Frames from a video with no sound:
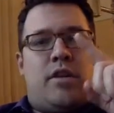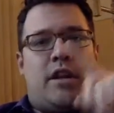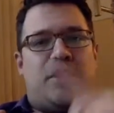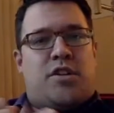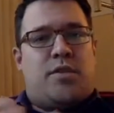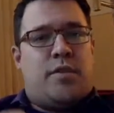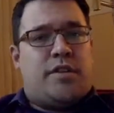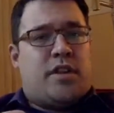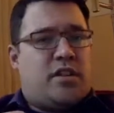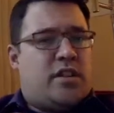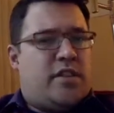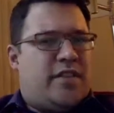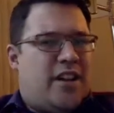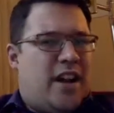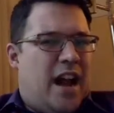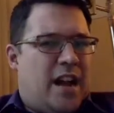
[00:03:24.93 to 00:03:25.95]
get your
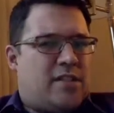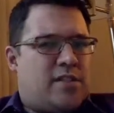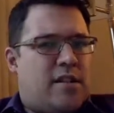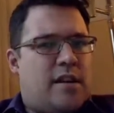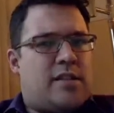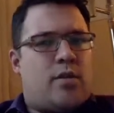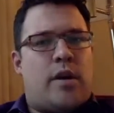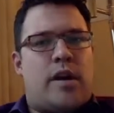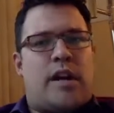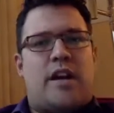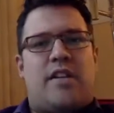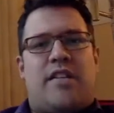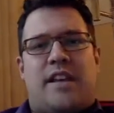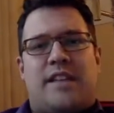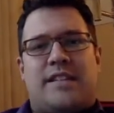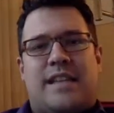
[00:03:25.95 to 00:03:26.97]
results of your X-rays
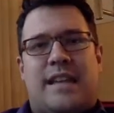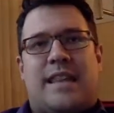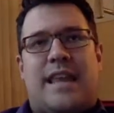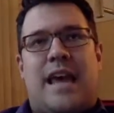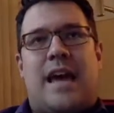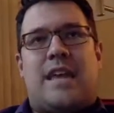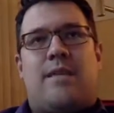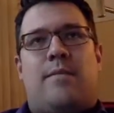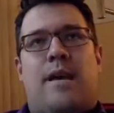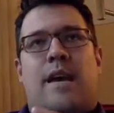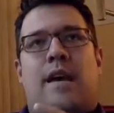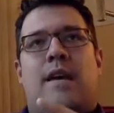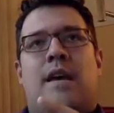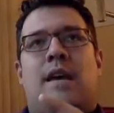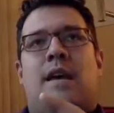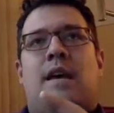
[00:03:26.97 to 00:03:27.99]
quicker, things like that. You
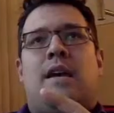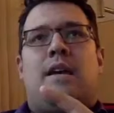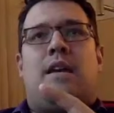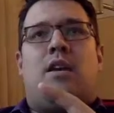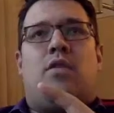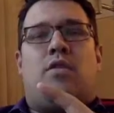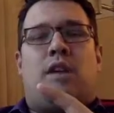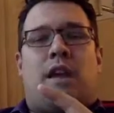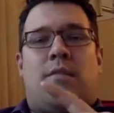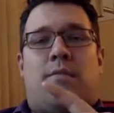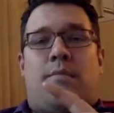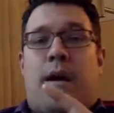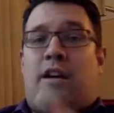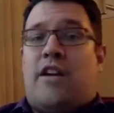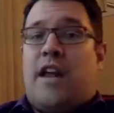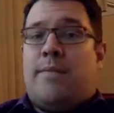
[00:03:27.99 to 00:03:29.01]
may
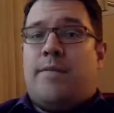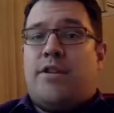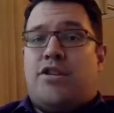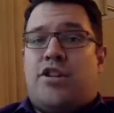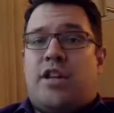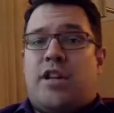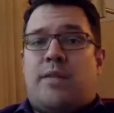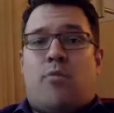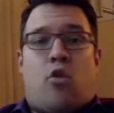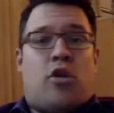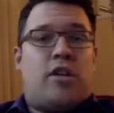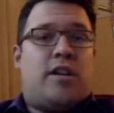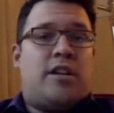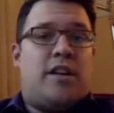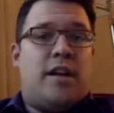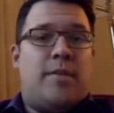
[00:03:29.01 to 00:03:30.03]
get better imaging, more
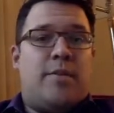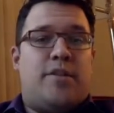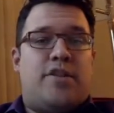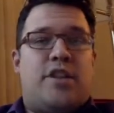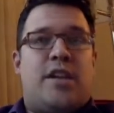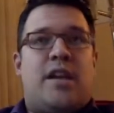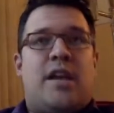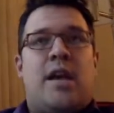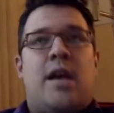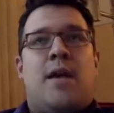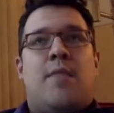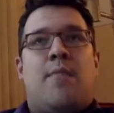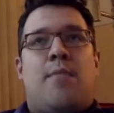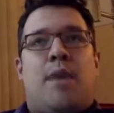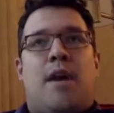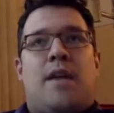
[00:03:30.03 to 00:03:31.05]
clear imaging,
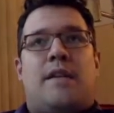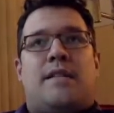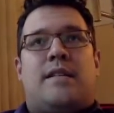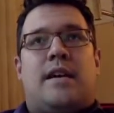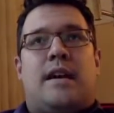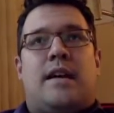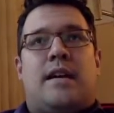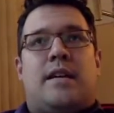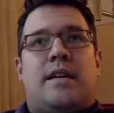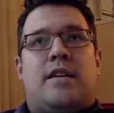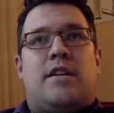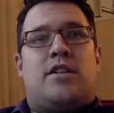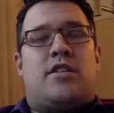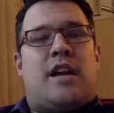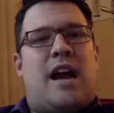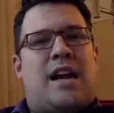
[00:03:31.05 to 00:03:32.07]
but
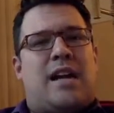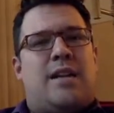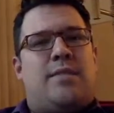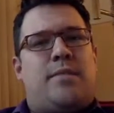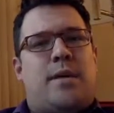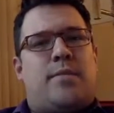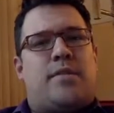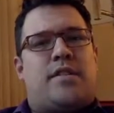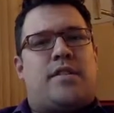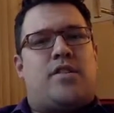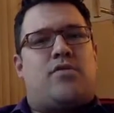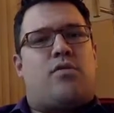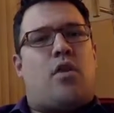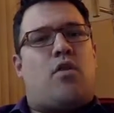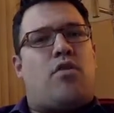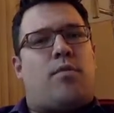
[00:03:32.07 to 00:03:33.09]
you're not going to be able to
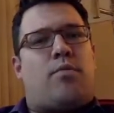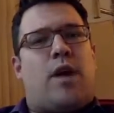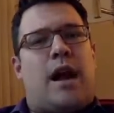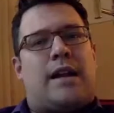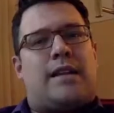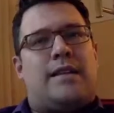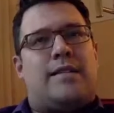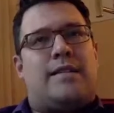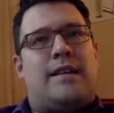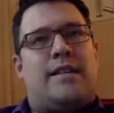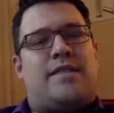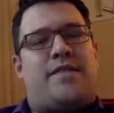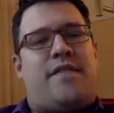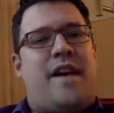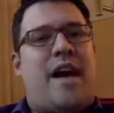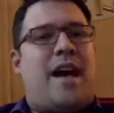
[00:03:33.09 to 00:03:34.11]
grow the practice
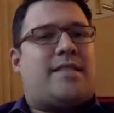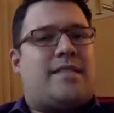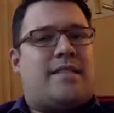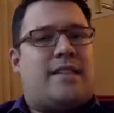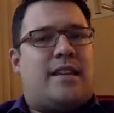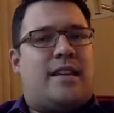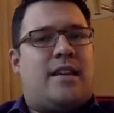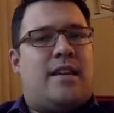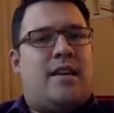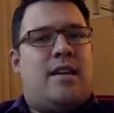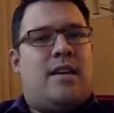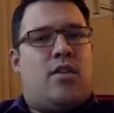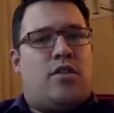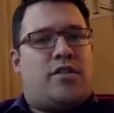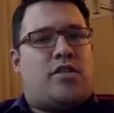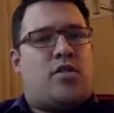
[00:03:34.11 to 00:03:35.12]
as fastly
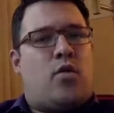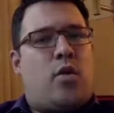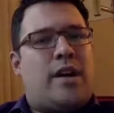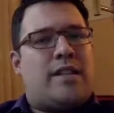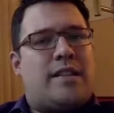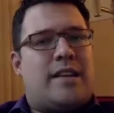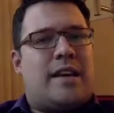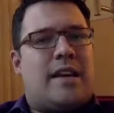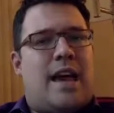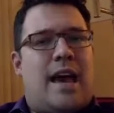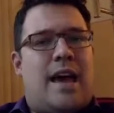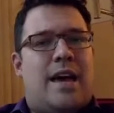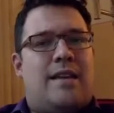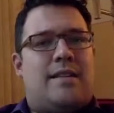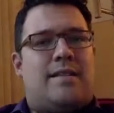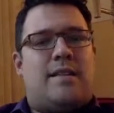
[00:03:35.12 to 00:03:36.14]
or as quickly
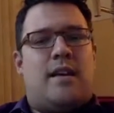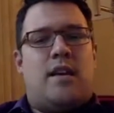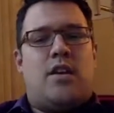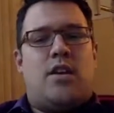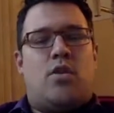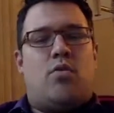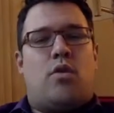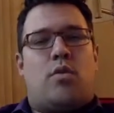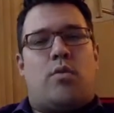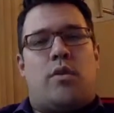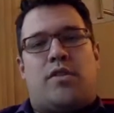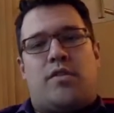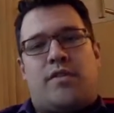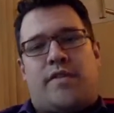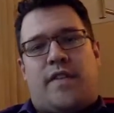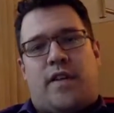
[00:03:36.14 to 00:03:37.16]
as you would
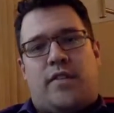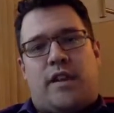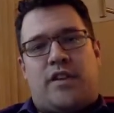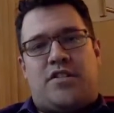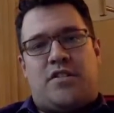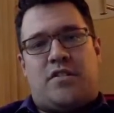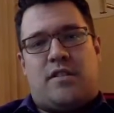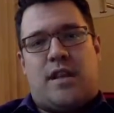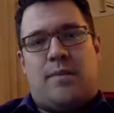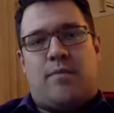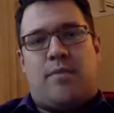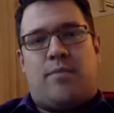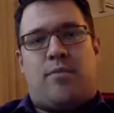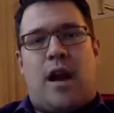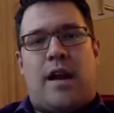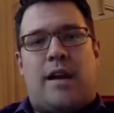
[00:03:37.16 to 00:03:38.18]
with those foundational type
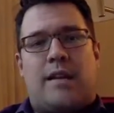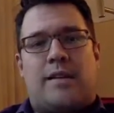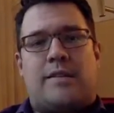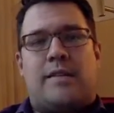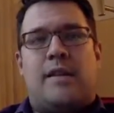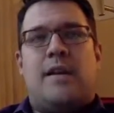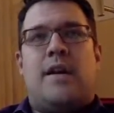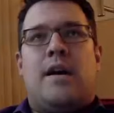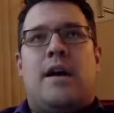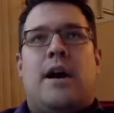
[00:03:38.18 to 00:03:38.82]
of products.